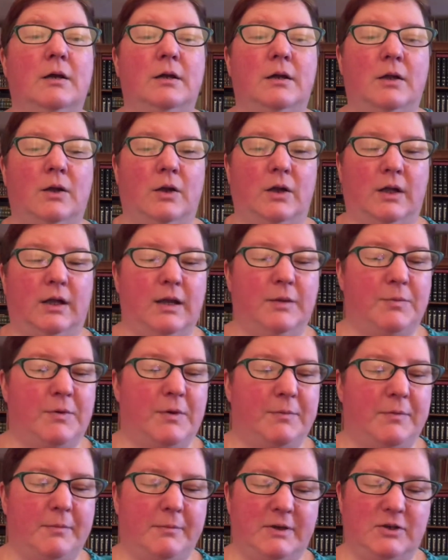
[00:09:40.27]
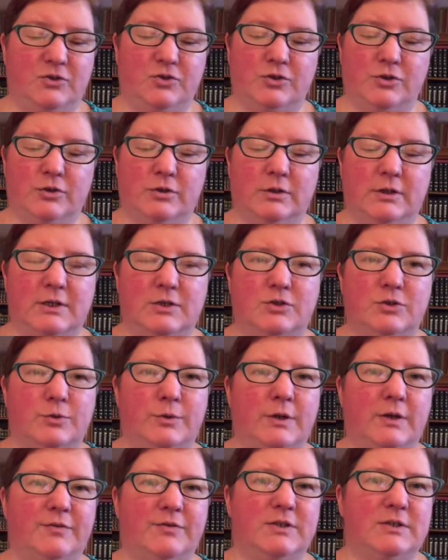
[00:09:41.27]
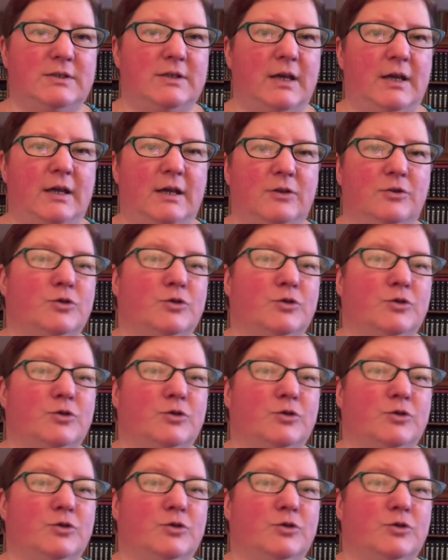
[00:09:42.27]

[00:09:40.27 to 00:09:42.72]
You know, I keep up on my journal. I do it every day.